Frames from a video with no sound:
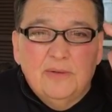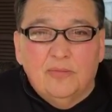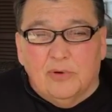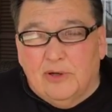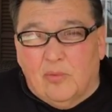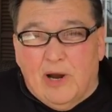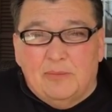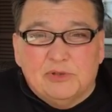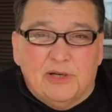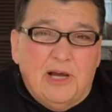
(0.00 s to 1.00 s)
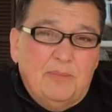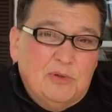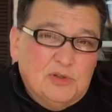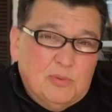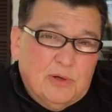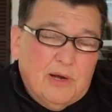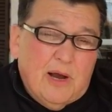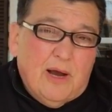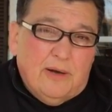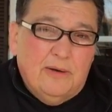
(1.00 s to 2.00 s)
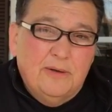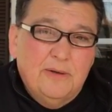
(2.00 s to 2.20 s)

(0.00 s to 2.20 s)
When the rapture happens, we're gone.